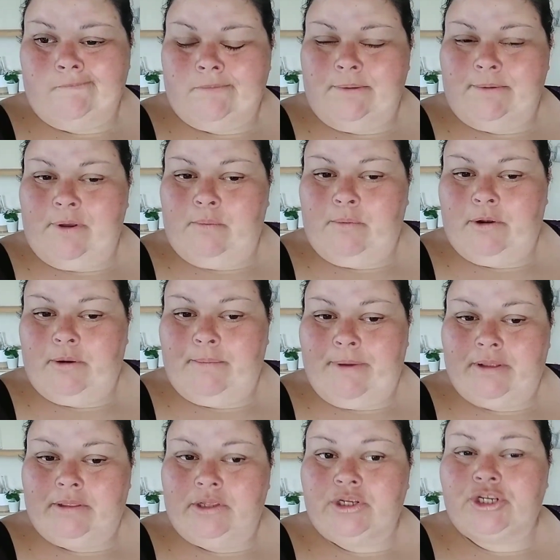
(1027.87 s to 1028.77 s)
Maybe I'll put them
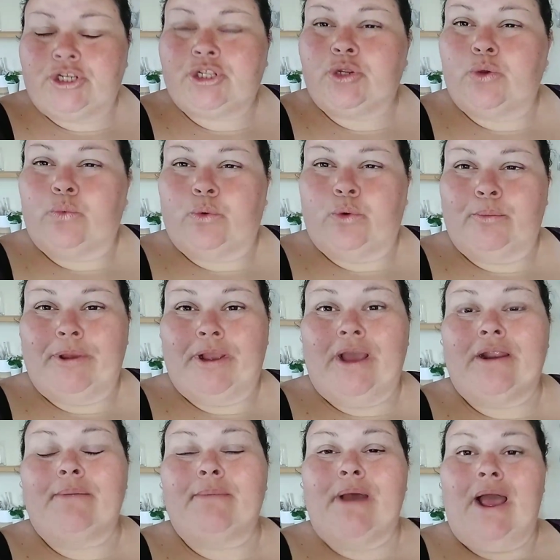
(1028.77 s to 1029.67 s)
out. There's just no room. I
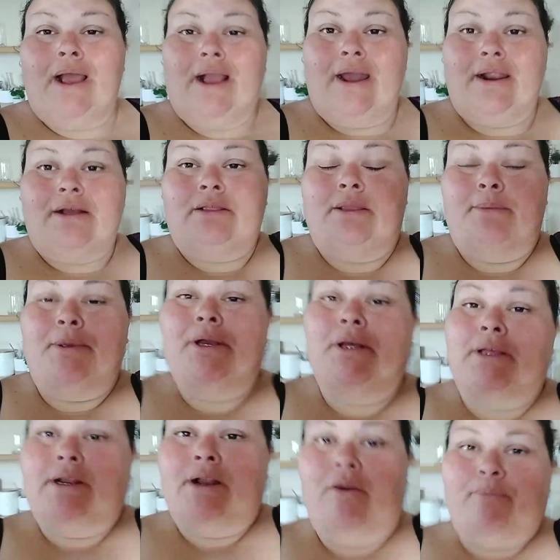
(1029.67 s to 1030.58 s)
gotta I gotta let me
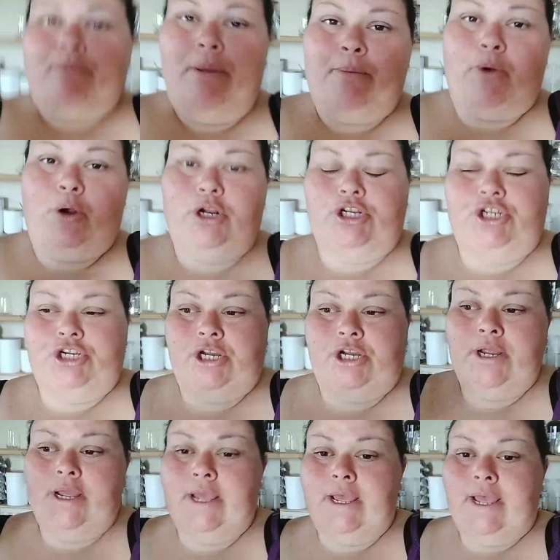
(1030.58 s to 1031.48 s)
clean off my porch,
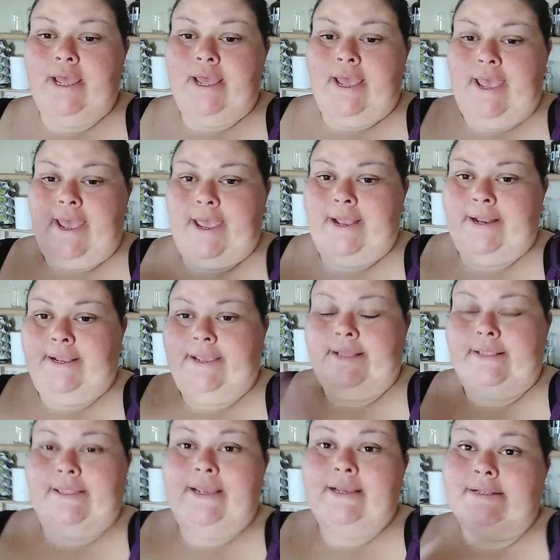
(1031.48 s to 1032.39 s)
and
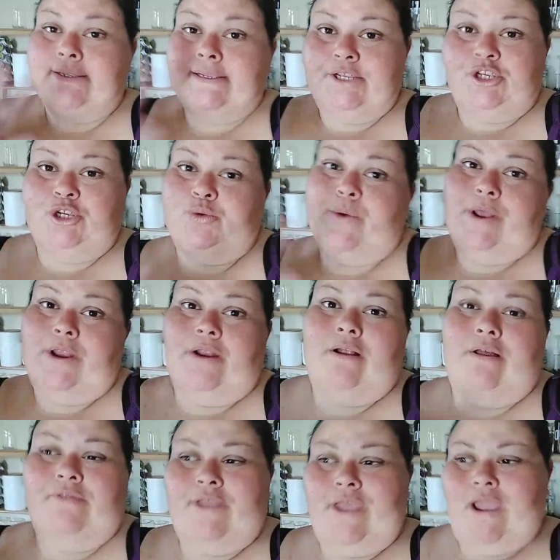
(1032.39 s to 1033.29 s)
get things situated
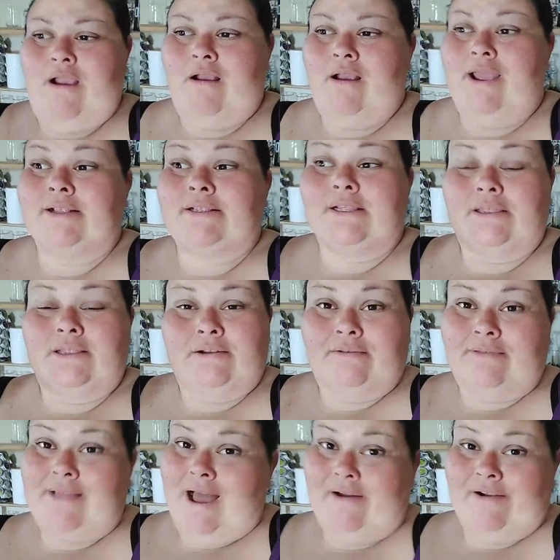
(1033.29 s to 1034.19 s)
on there. It's a
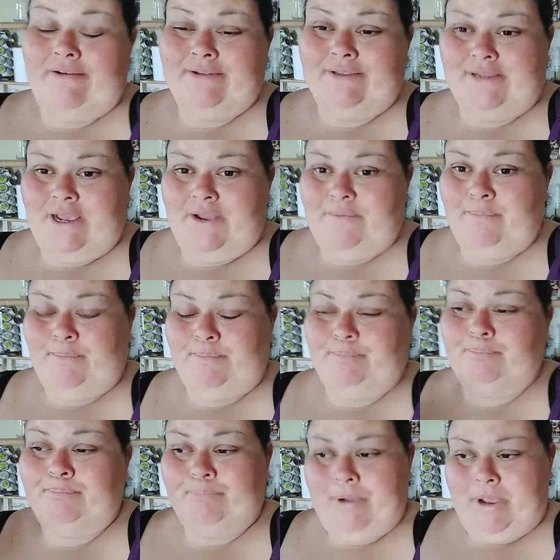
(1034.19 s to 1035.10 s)
little loud outside,
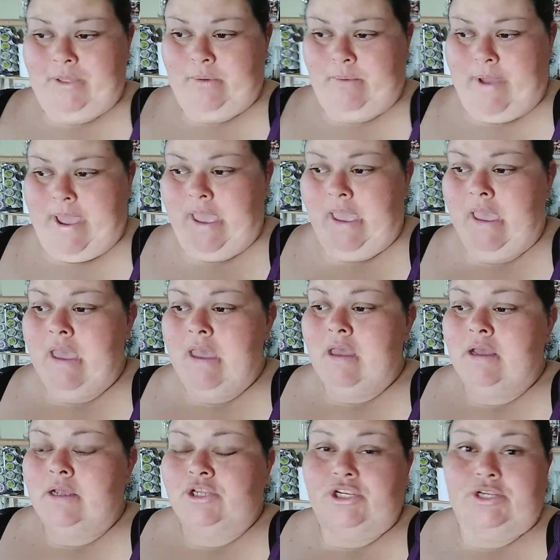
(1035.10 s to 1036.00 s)
by the way,
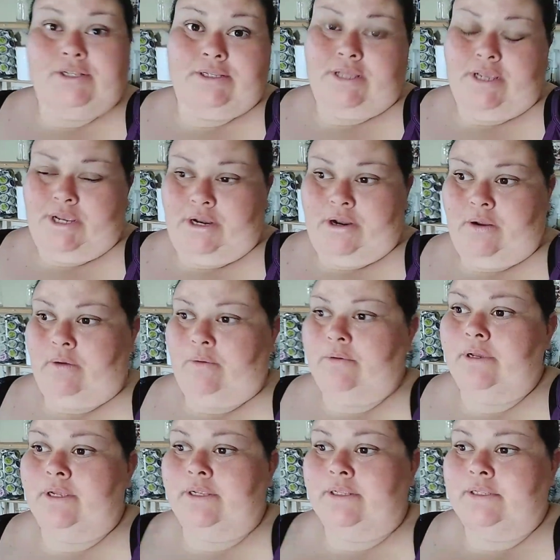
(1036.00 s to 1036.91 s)
just to let you
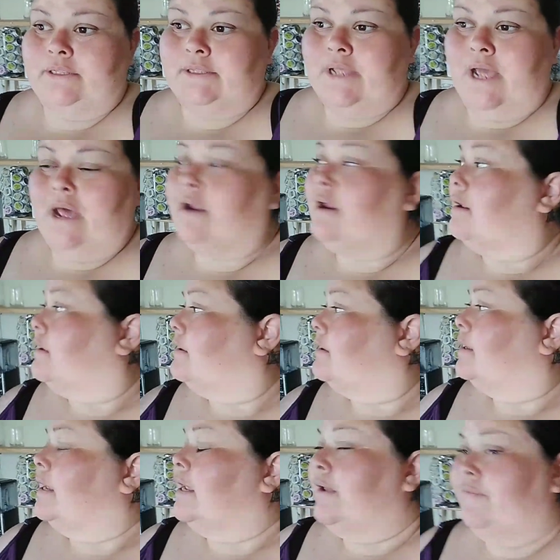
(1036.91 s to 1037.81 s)
know. It's that
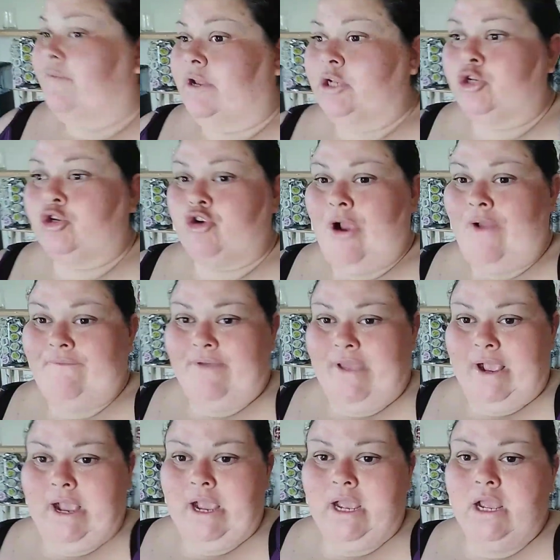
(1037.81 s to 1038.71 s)
evening
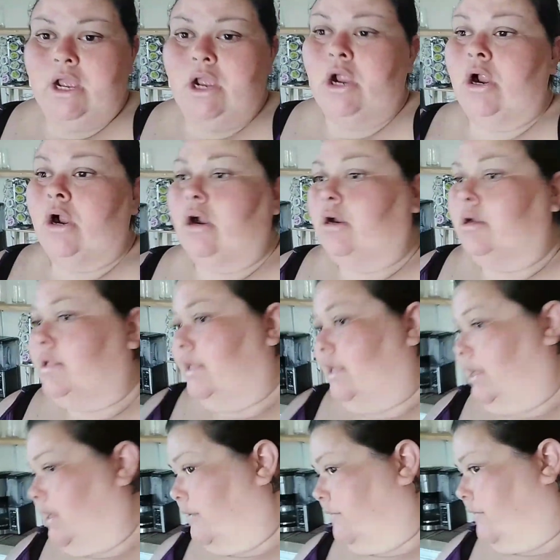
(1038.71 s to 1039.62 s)
traffic, early
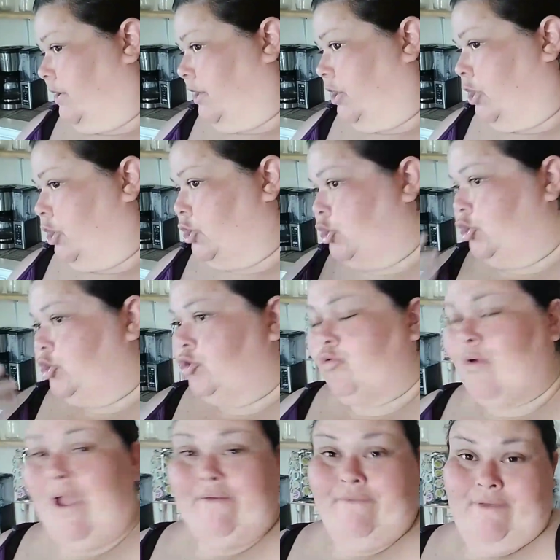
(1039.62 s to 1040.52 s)
evening
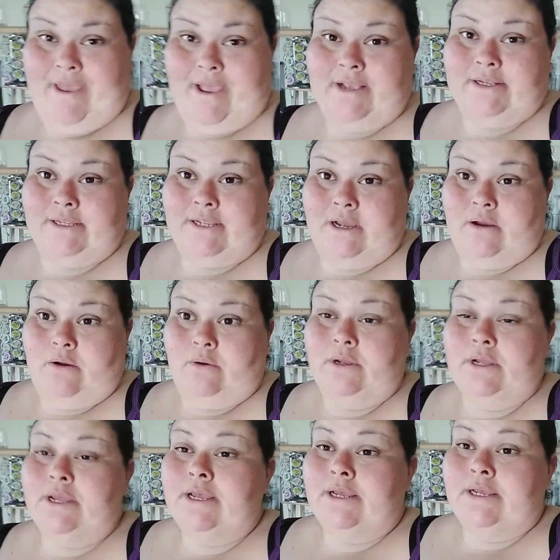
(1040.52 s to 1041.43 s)
traffic.
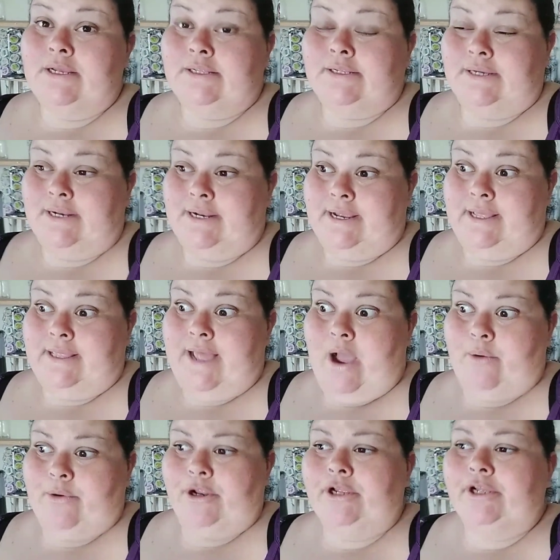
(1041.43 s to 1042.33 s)
So it's gonna get
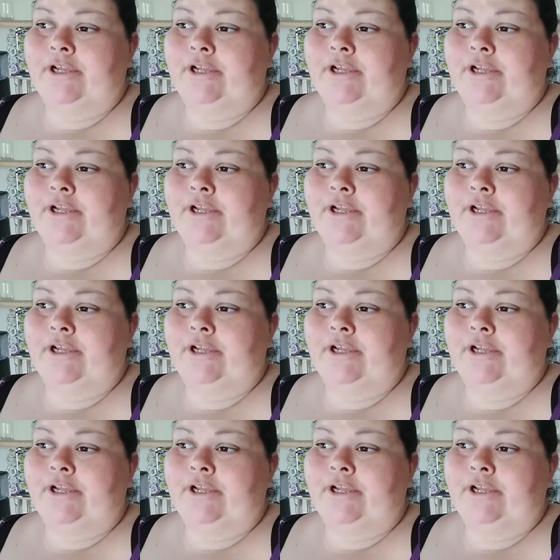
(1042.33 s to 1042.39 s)
loud.